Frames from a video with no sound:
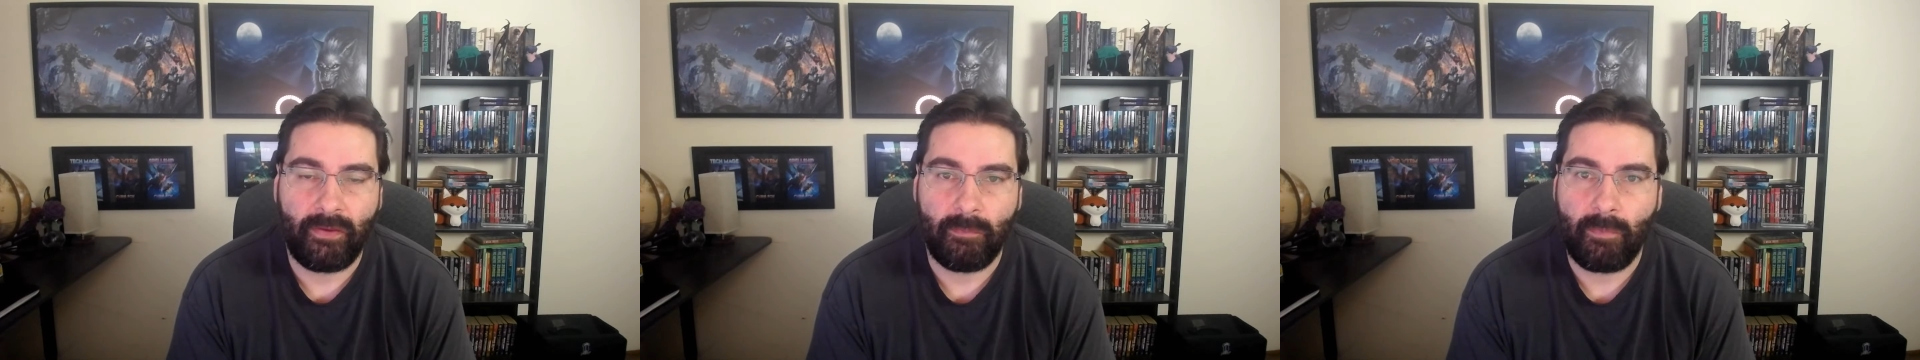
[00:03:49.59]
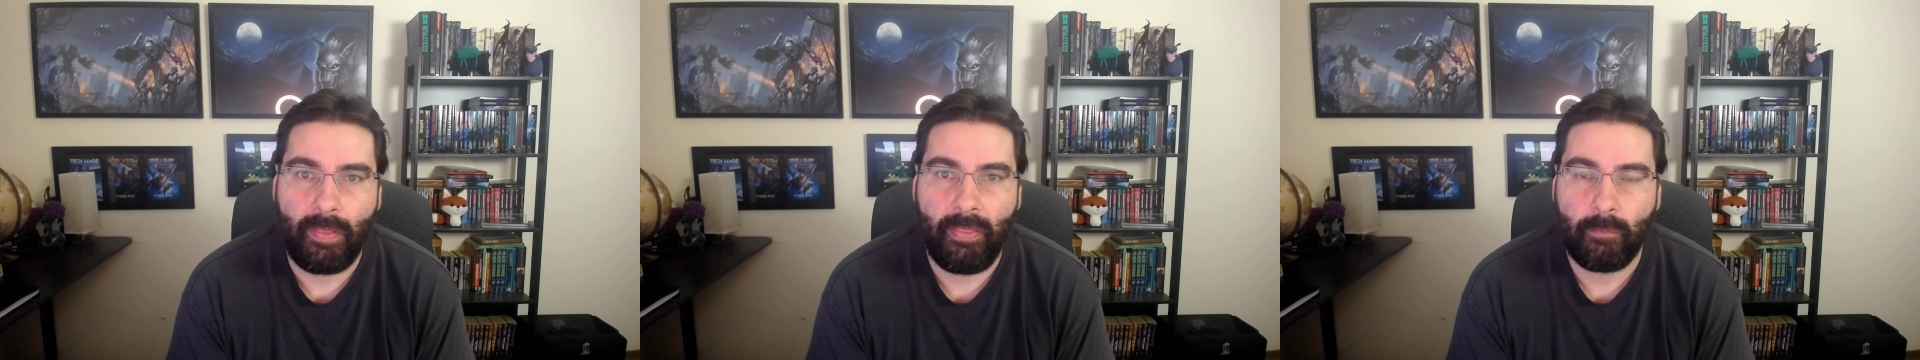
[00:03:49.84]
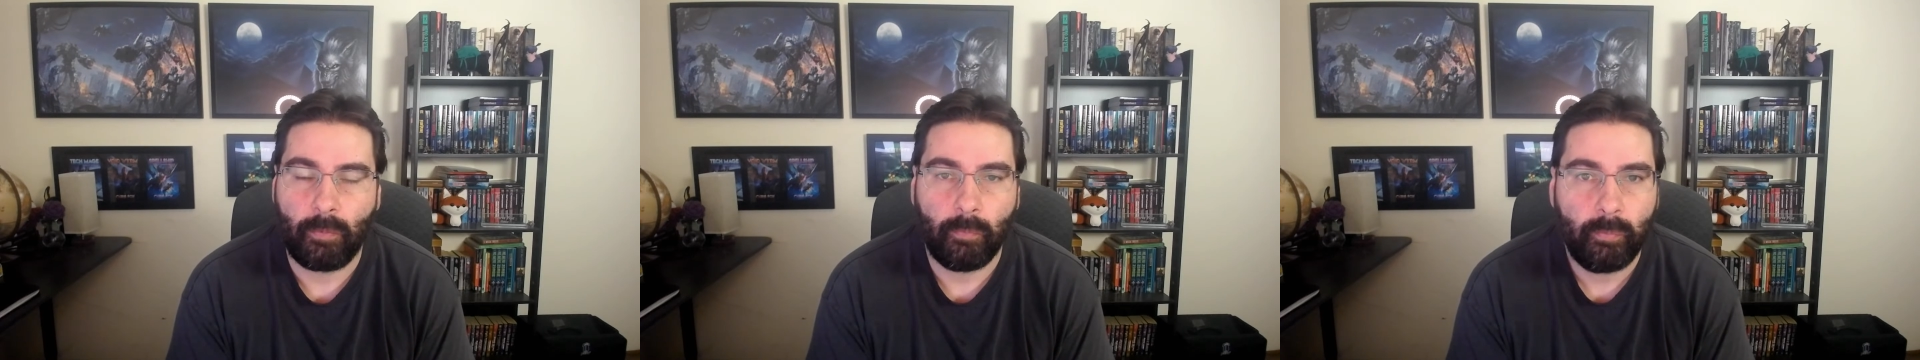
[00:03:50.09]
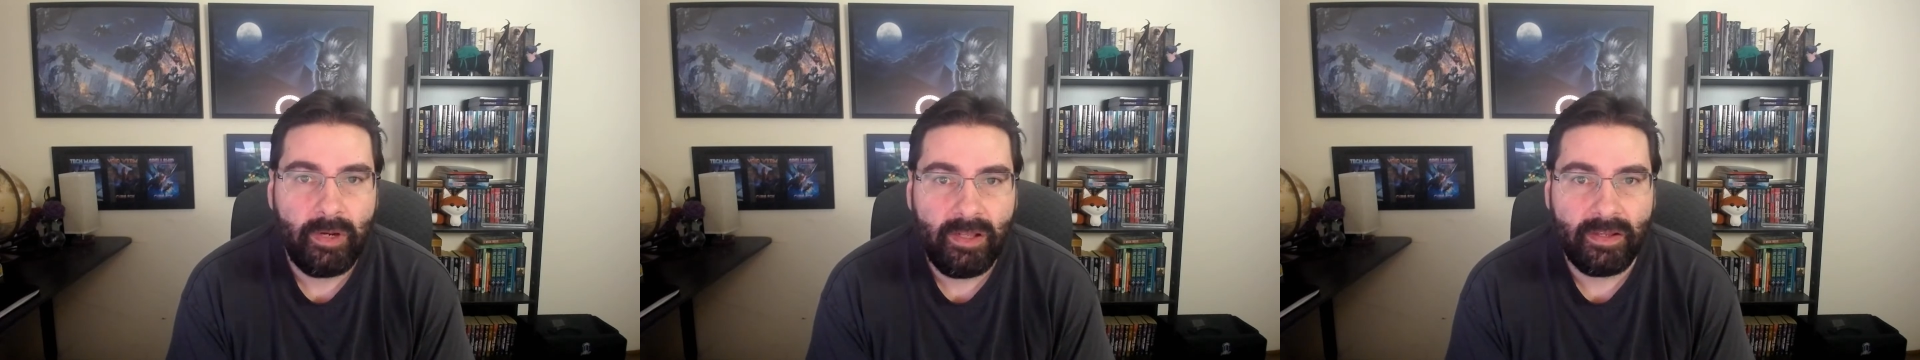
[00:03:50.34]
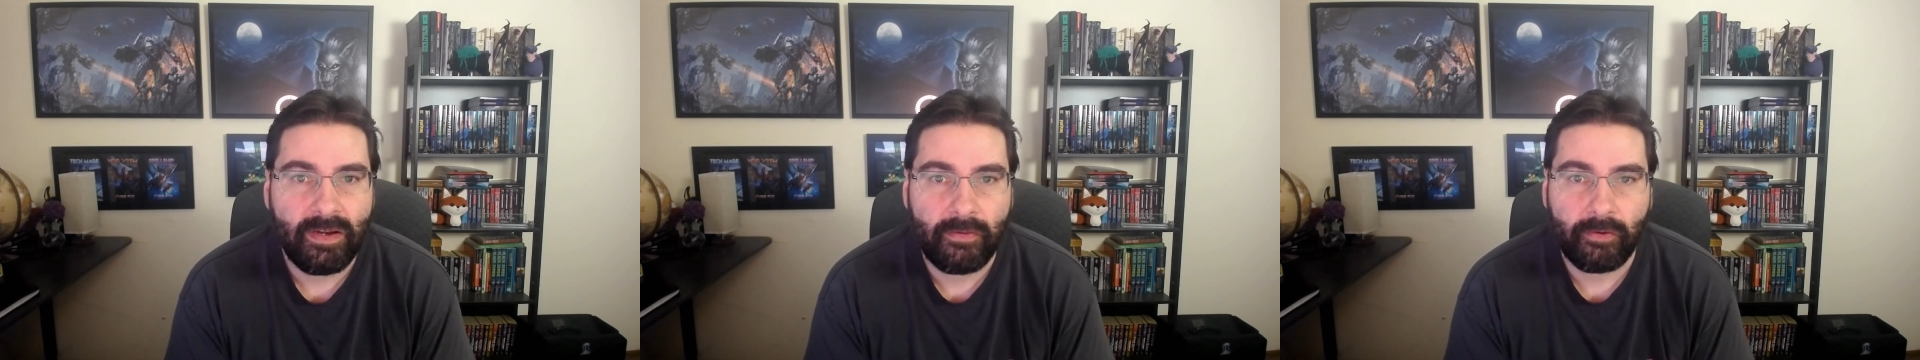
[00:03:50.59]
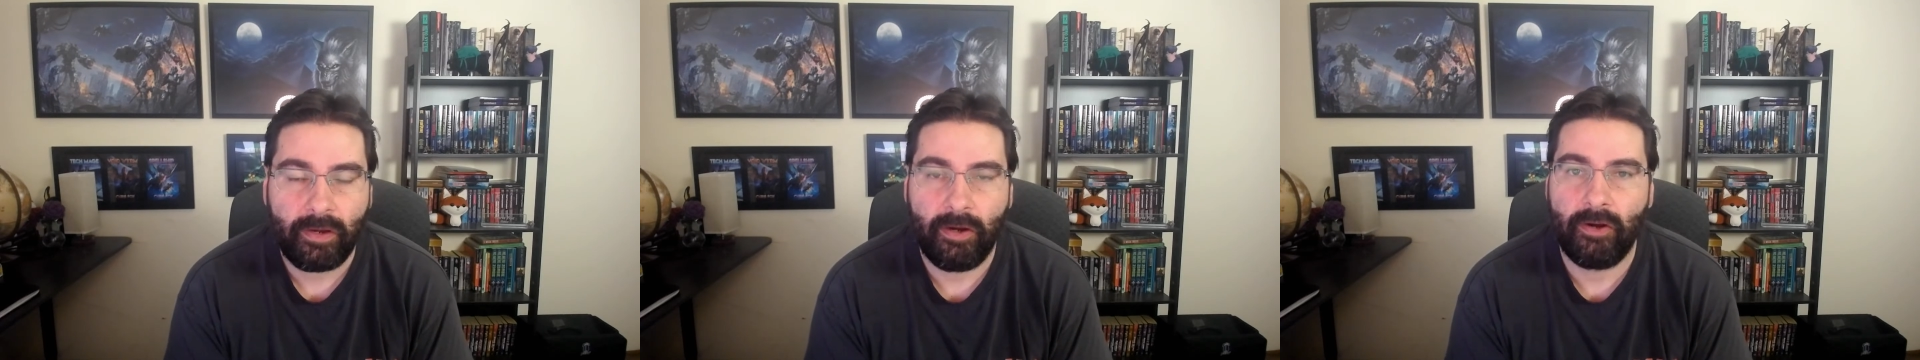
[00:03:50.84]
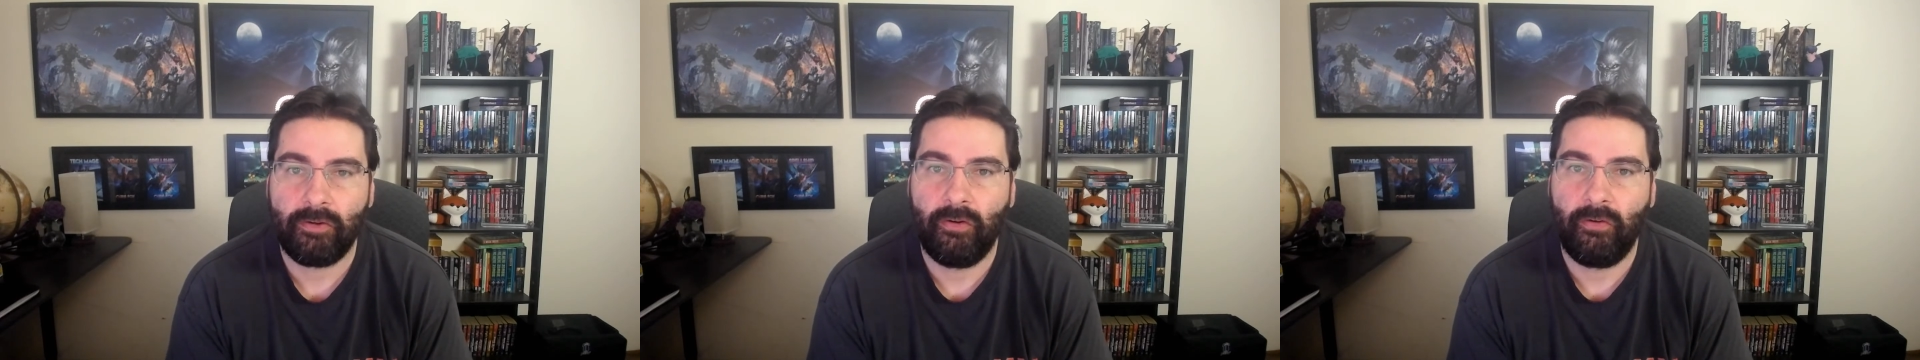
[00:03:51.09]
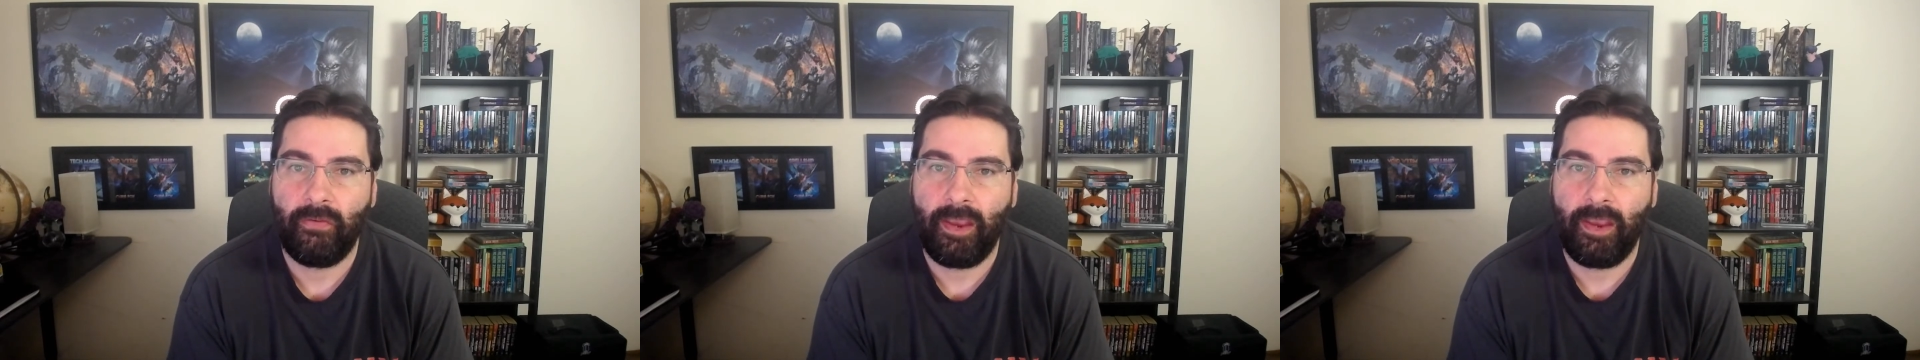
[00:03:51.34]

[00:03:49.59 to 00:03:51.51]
And they were really into their characters.